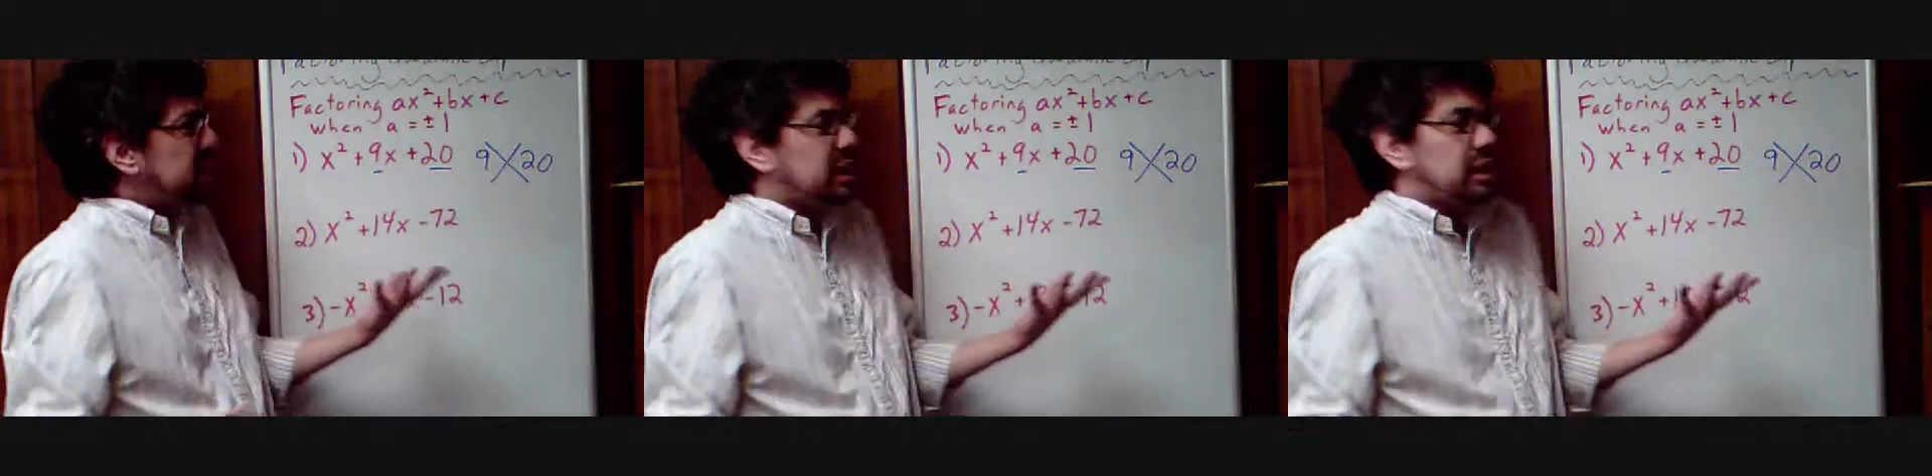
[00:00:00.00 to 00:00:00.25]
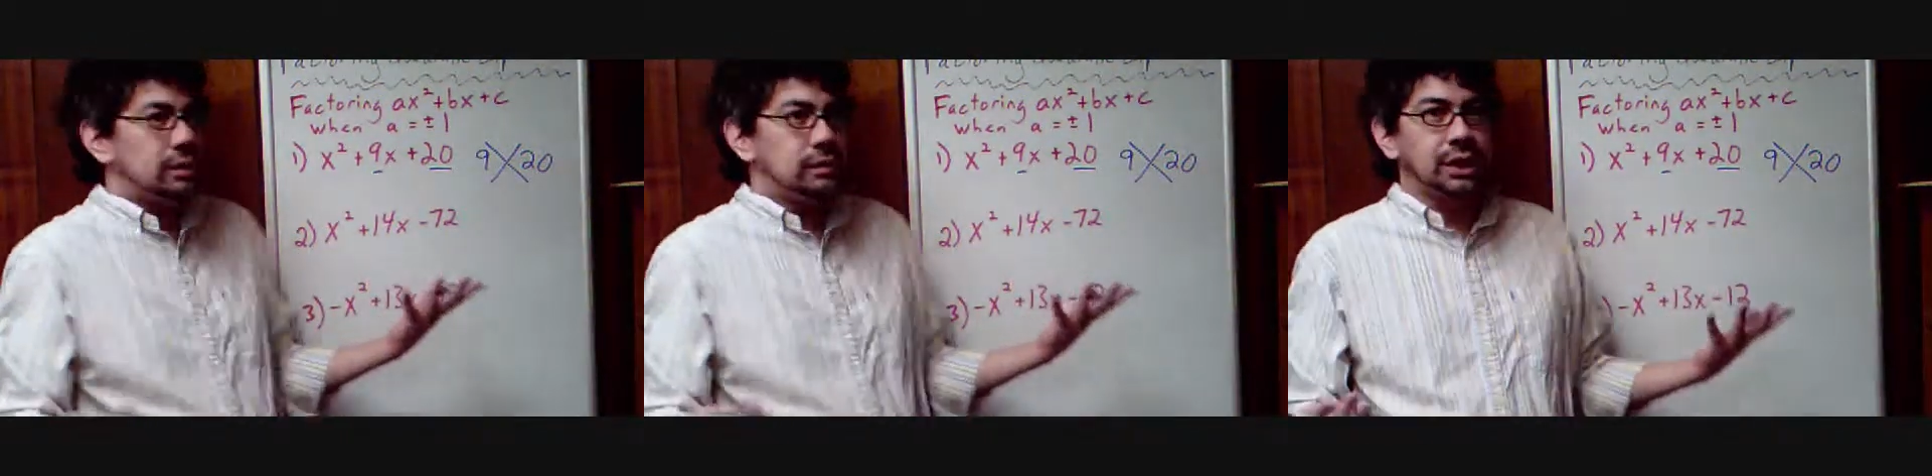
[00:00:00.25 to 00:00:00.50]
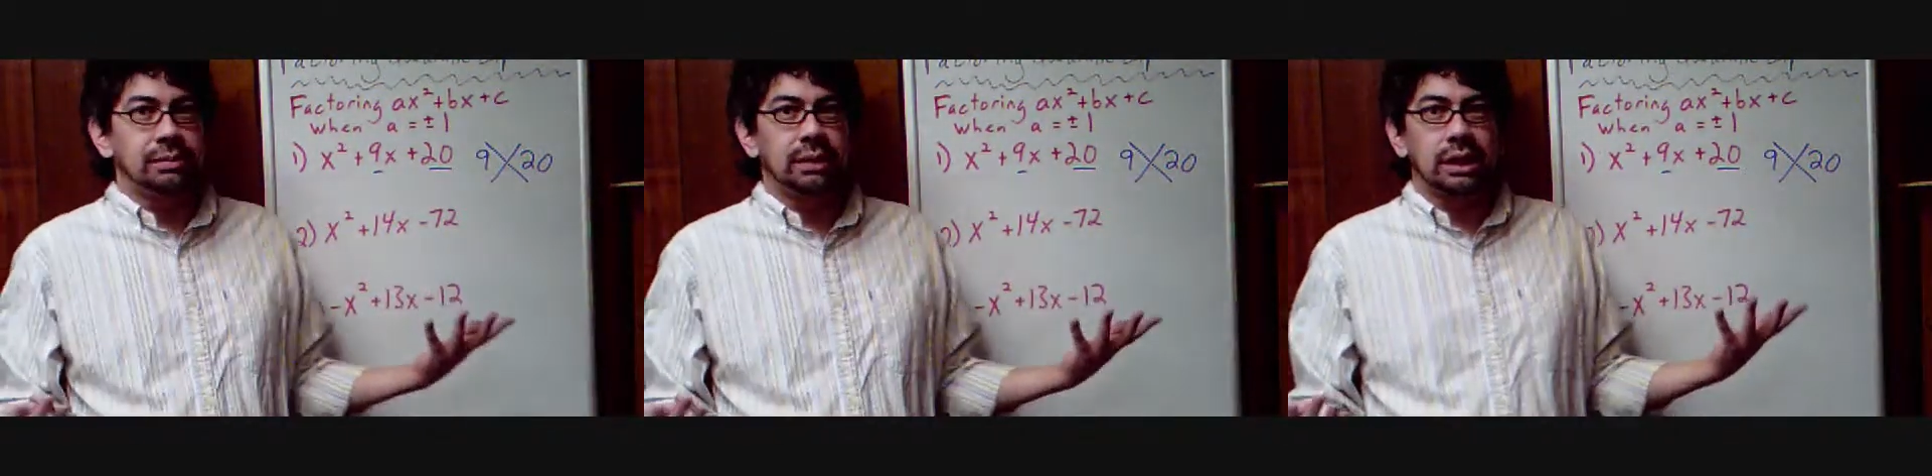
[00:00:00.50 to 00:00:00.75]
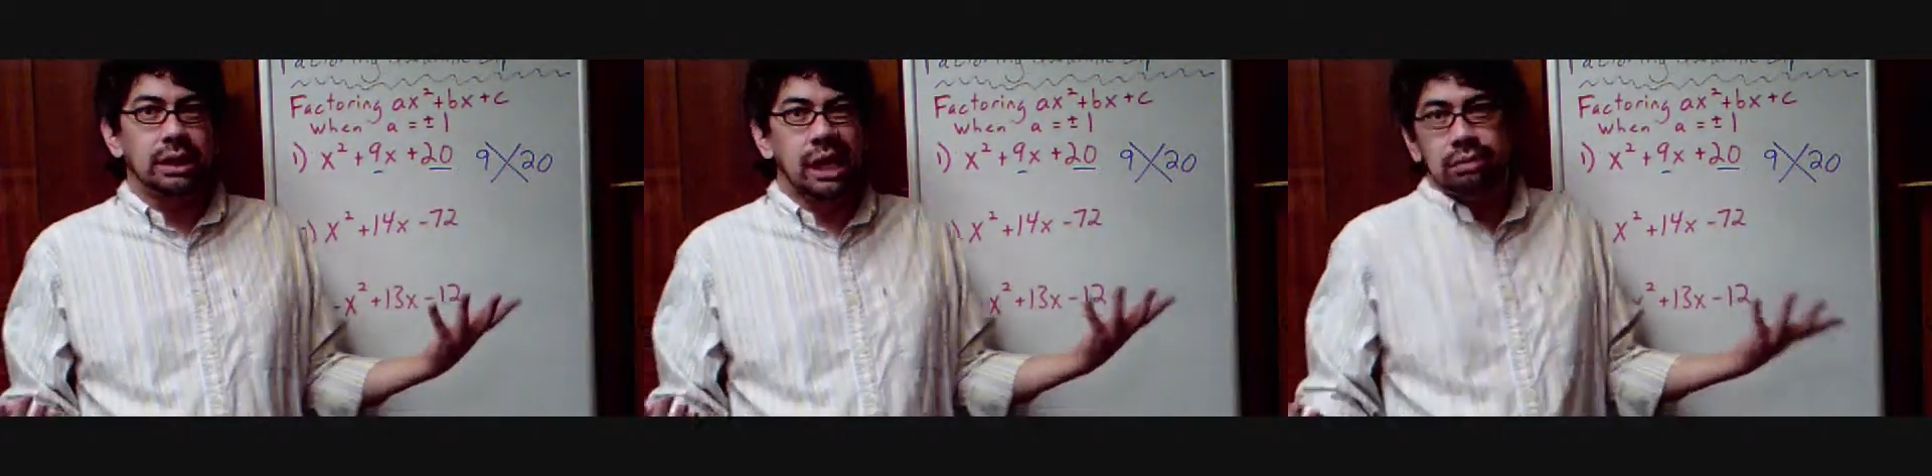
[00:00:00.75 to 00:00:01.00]
think of
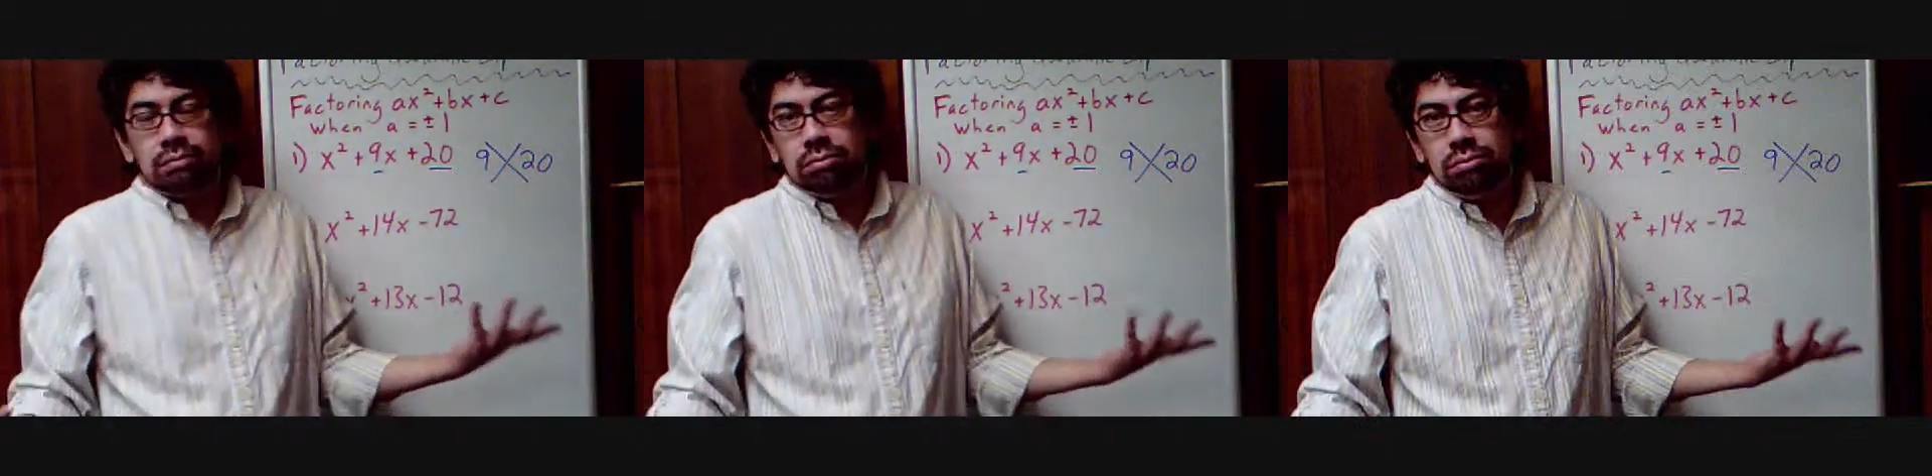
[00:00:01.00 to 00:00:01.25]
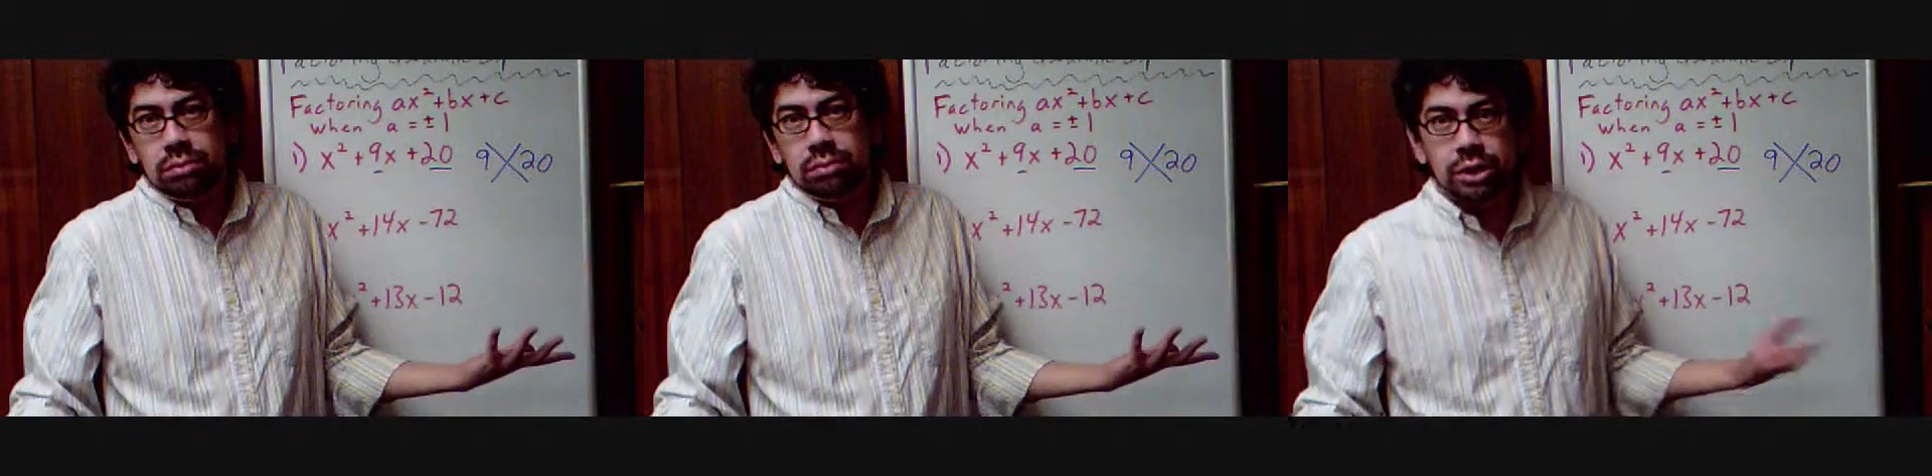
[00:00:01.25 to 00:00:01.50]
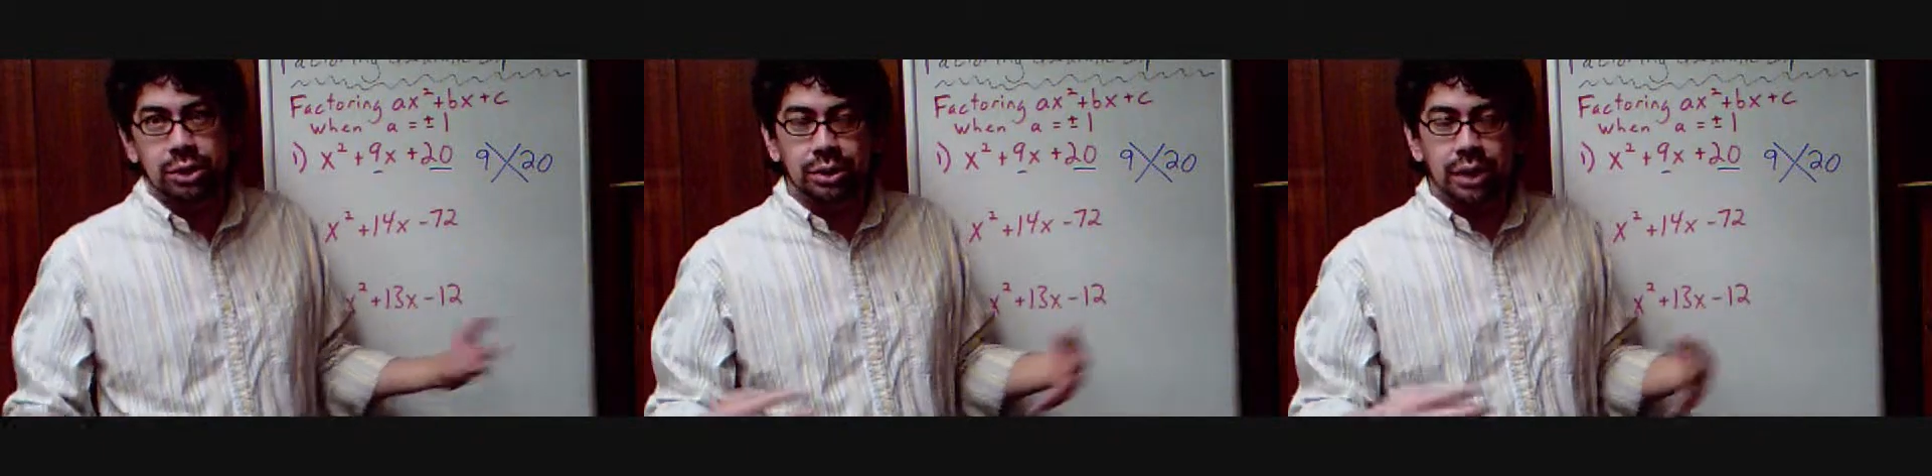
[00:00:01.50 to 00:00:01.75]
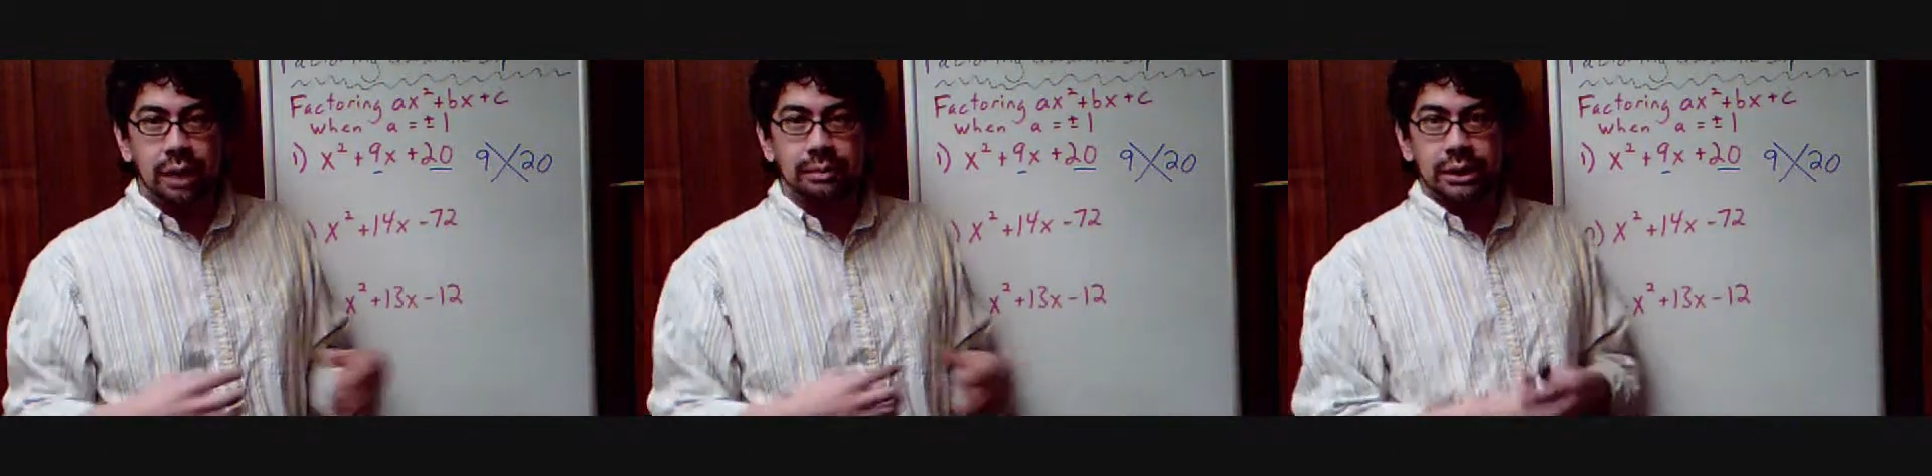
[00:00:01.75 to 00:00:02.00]
something like 2
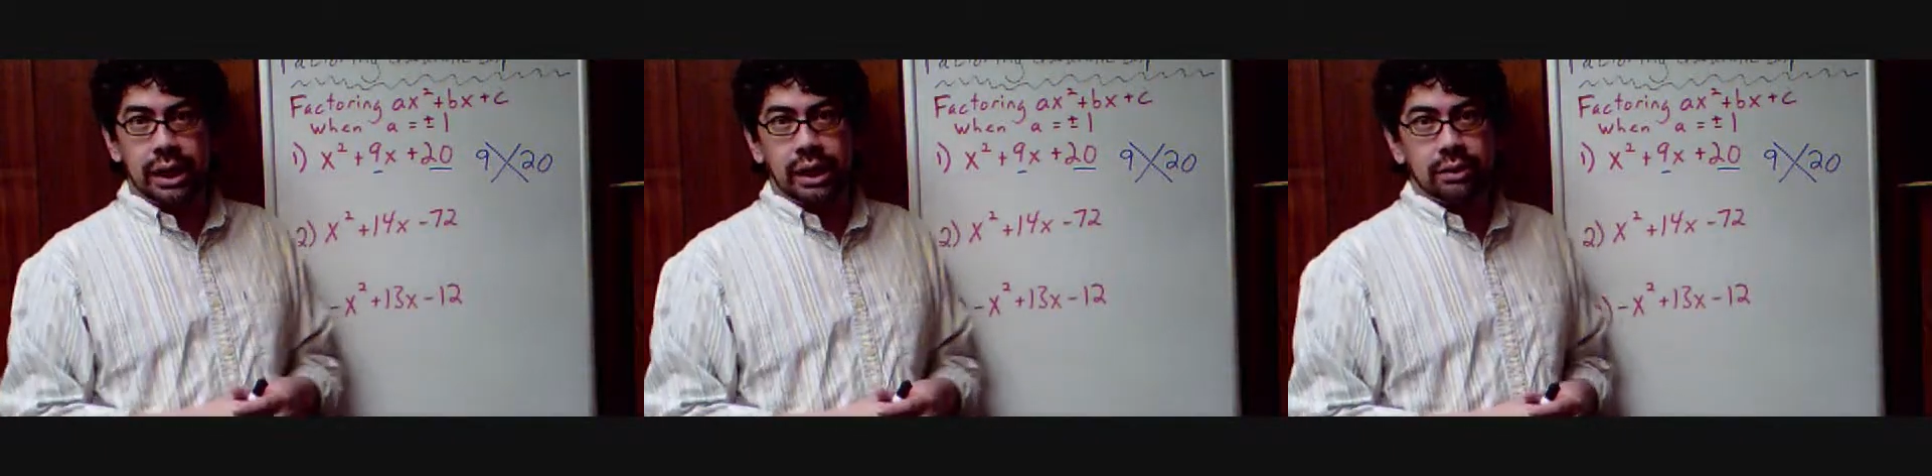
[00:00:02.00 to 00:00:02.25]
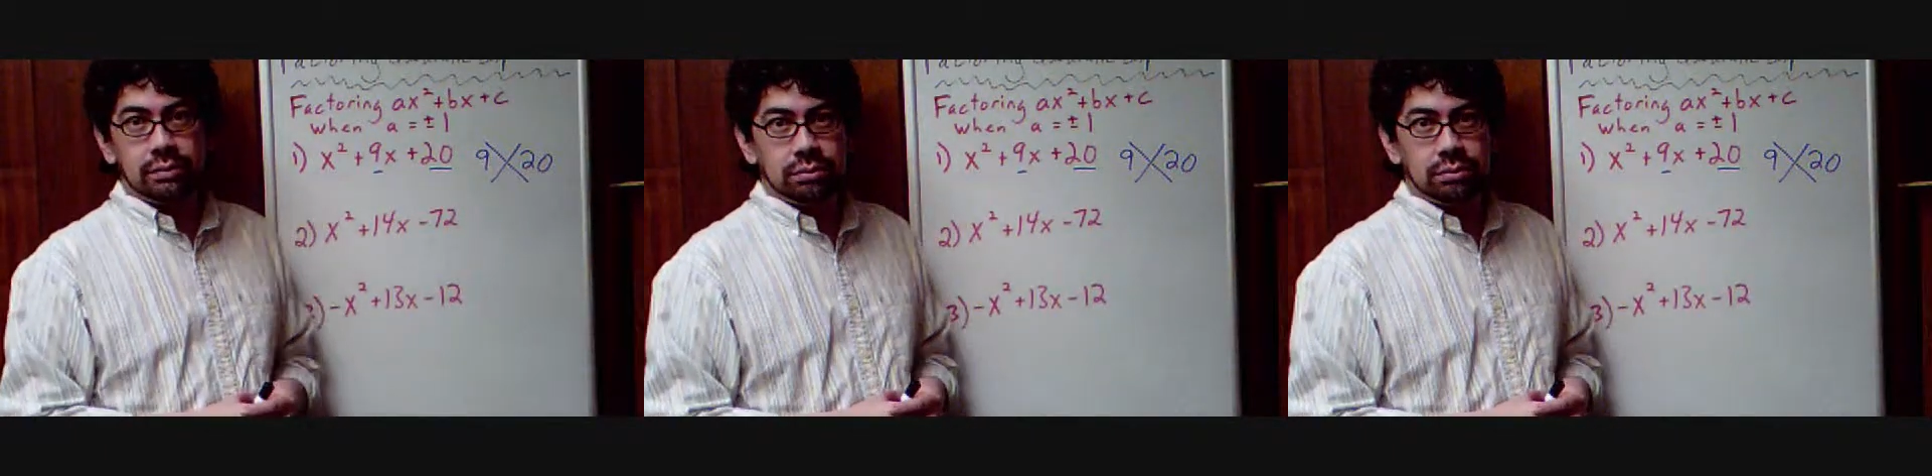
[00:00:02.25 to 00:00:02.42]
times 10.